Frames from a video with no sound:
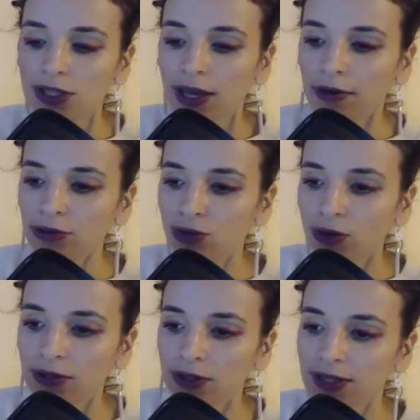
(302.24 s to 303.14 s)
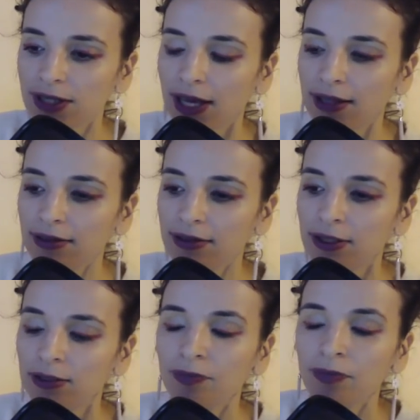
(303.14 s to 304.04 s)
have to understand
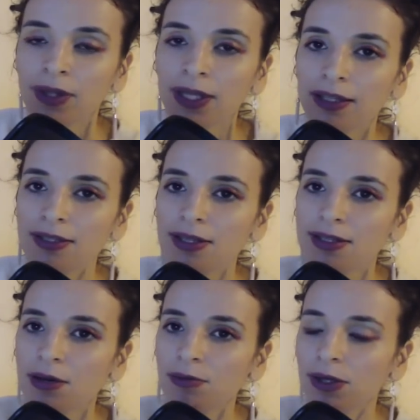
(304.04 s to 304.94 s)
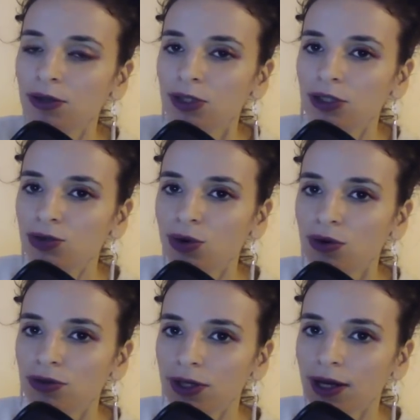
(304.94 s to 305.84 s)
that this is something you need to
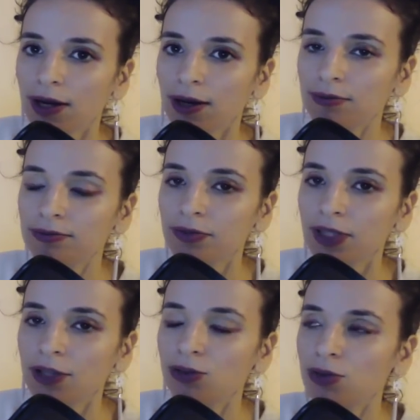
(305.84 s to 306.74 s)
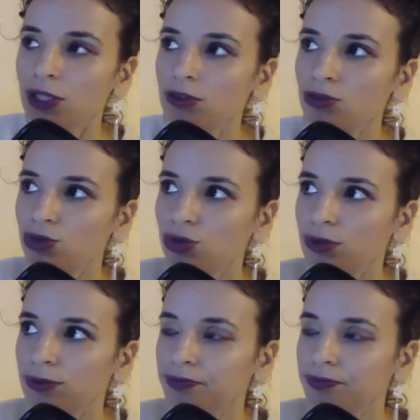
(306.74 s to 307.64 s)
overcome, that you need to